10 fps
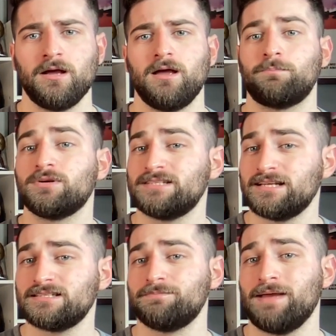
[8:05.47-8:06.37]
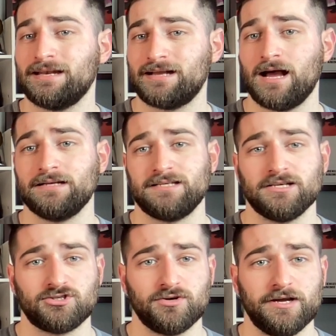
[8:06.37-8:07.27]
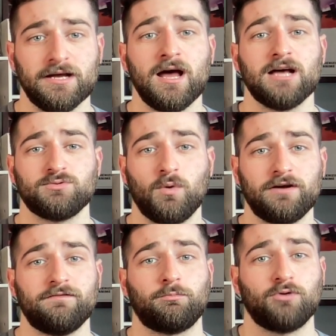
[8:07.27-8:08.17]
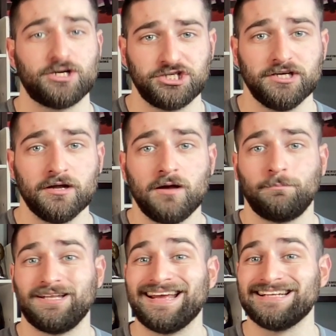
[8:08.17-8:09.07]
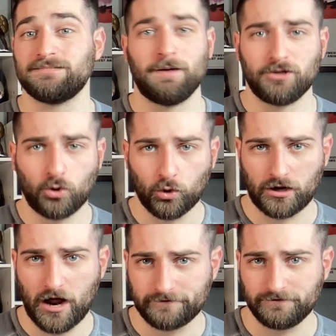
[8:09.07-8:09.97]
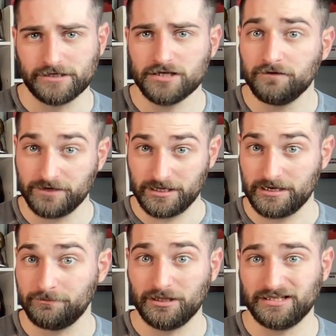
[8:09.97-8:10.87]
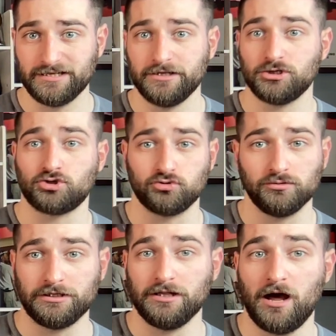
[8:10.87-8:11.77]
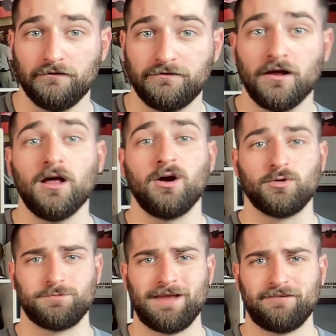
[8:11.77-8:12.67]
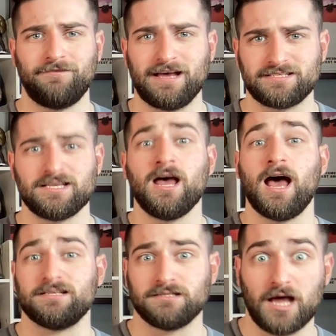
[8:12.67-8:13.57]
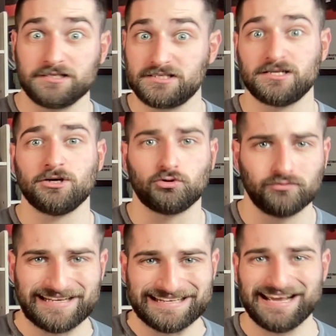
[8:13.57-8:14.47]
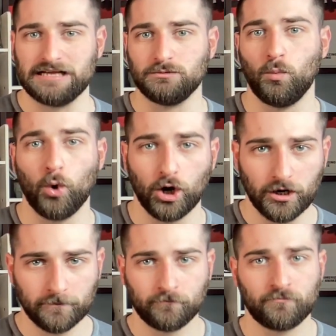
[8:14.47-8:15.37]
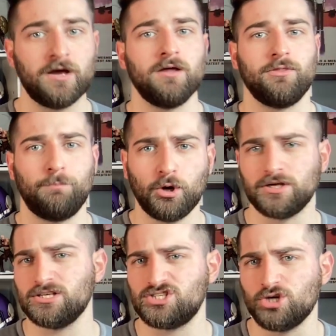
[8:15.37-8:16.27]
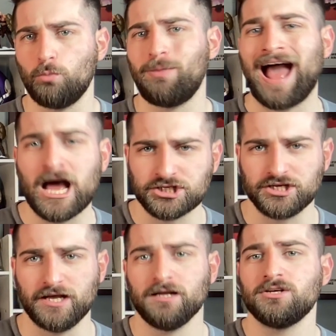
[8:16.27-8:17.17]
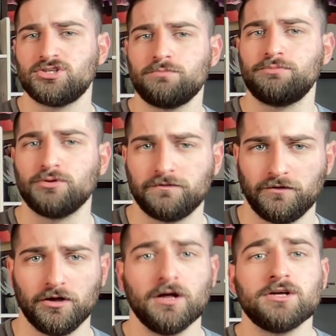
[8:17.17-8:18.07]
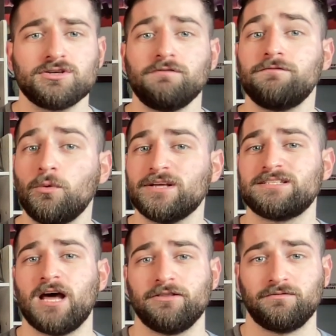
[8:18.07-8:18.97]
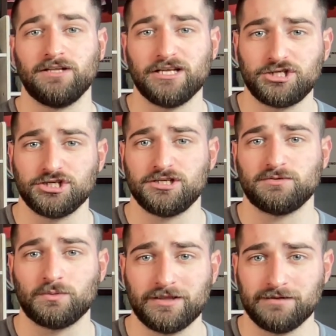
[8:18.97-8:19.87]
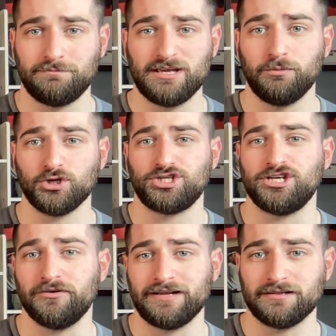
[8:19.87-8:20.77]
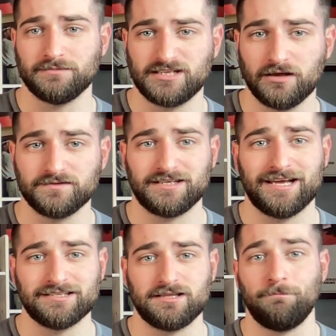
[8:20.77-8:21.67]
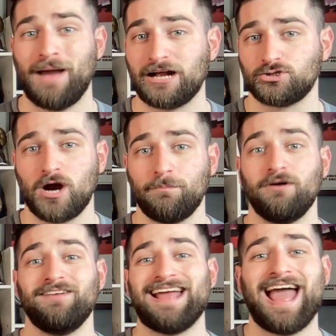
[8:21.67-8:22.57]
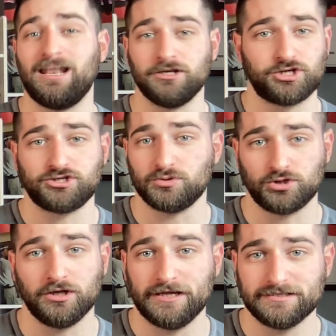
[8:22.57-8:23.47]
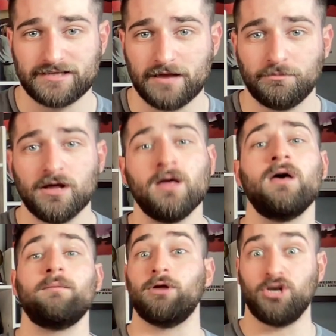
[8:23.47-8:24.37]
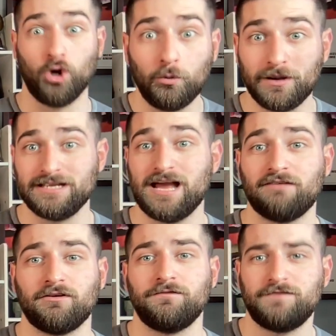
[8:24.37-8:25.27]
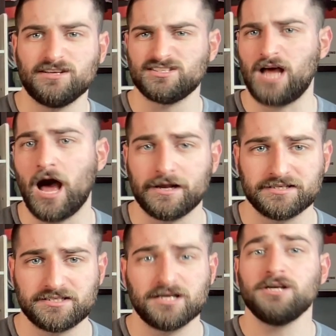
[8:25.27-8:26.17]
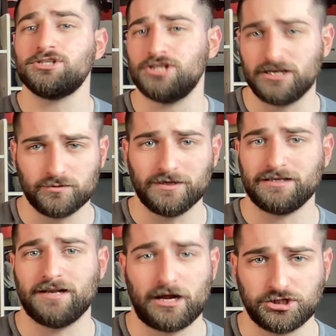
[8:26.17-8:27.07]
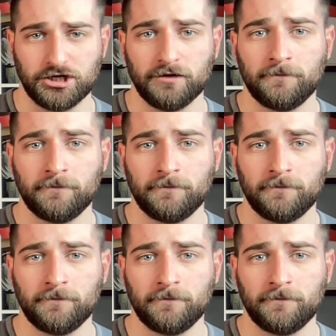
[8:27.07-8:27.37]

It presents mankind's history as one of oppression, plagued by the core conflict of an inability to truly love, which manifests as lust, greed, and war. The book is so passionate, so beautiful, so focused on the relationships within people sharing themselves against the backdrop of a hellish social landscape, but nobody ever feels honest, genuine connection.